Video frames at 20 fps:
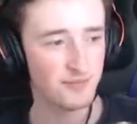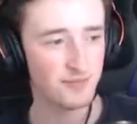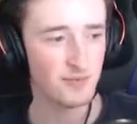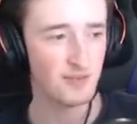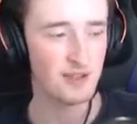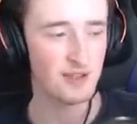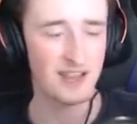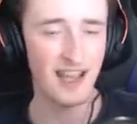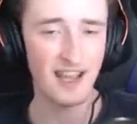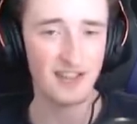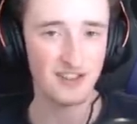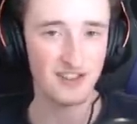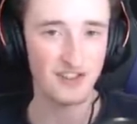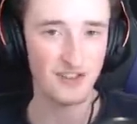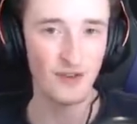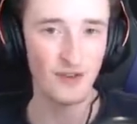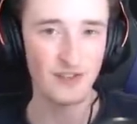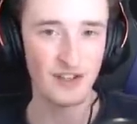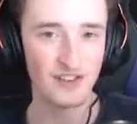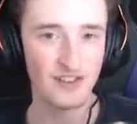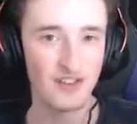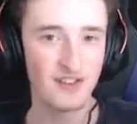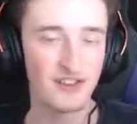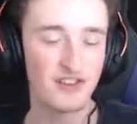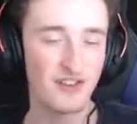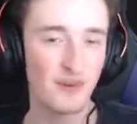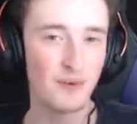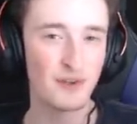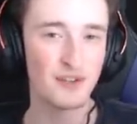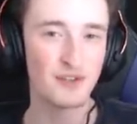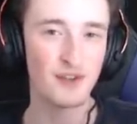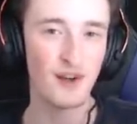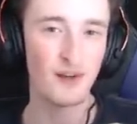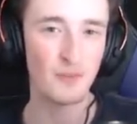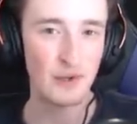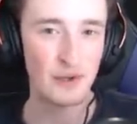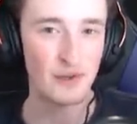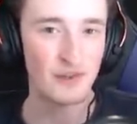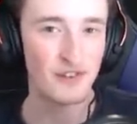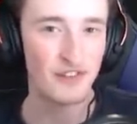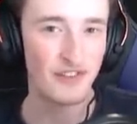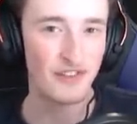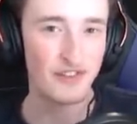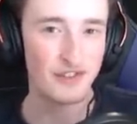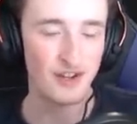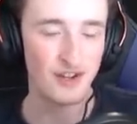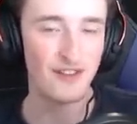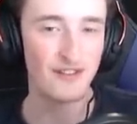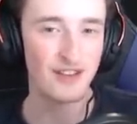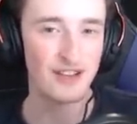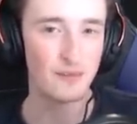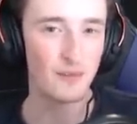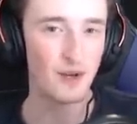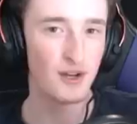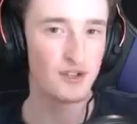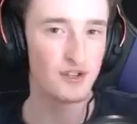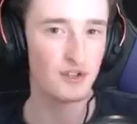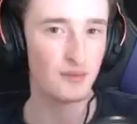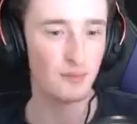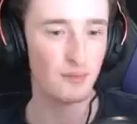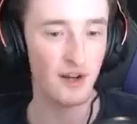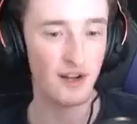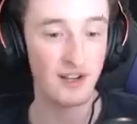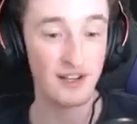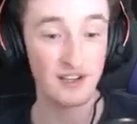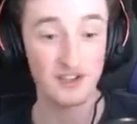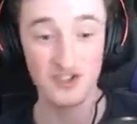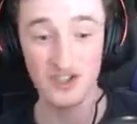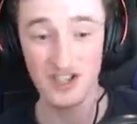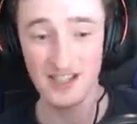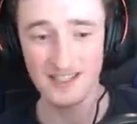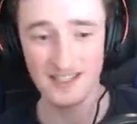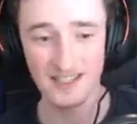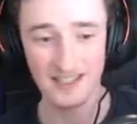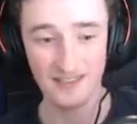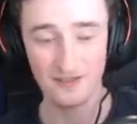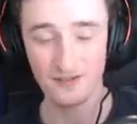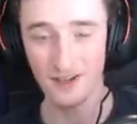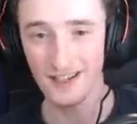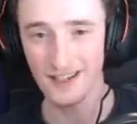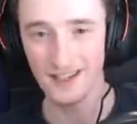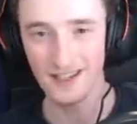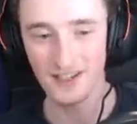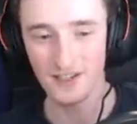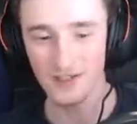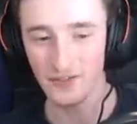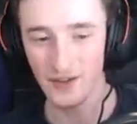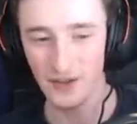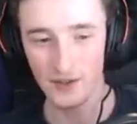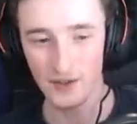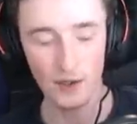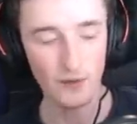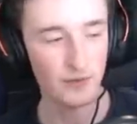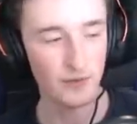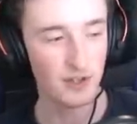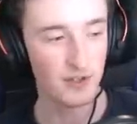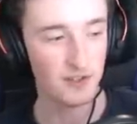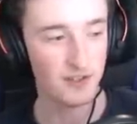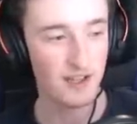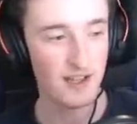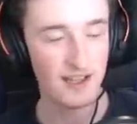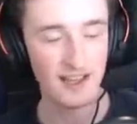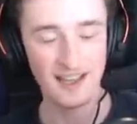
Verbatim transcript: yes, it's obvious that someone who abuses the traveling merchant bug is cheating, right? It's very obvious.